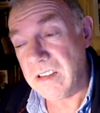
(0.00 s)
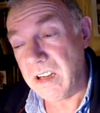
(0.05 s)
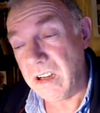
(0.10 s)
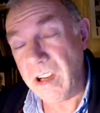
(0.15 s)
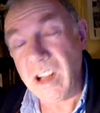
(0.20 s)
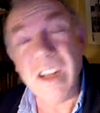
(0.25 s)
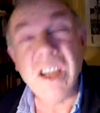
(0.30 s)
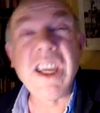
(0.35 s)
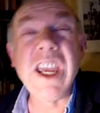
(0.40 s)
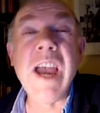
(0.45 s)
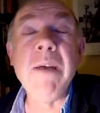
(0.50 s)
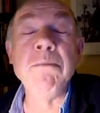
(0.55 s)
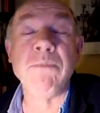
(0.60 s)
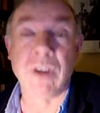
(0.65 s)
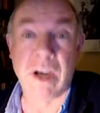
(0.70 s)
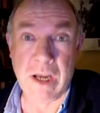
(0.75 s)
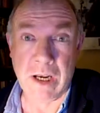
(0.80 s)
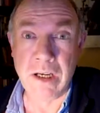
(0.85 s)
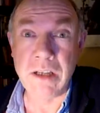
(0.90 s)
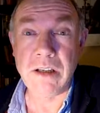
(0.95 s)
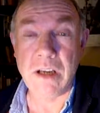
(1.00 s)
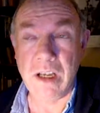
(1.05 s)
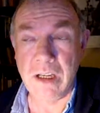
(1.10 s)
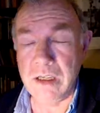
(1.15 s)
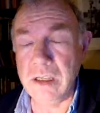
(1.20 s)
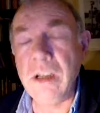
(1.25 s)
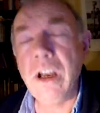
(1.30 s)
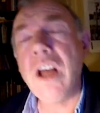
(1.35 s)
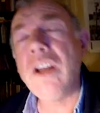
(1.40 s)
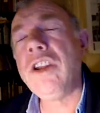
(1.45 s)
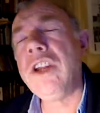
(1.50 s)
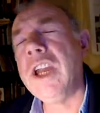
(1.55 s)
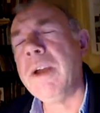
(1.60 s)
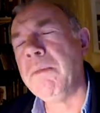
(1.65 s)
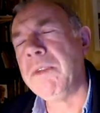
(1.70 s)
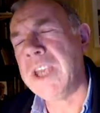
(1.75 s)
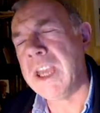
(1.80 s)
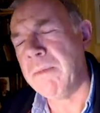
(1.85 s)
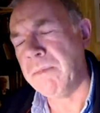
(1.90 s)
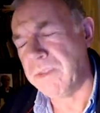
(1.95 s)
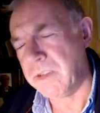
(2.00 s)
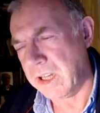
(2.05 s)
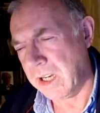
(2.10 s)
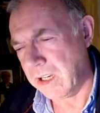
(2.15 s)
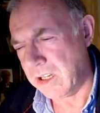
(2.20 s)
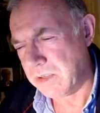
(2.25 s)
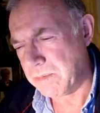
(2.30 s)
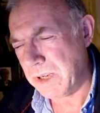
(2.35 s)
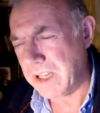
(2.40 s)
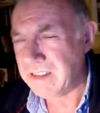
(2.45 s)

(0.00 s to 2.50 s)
A lot of chemtrails. A lot of them chemtrails.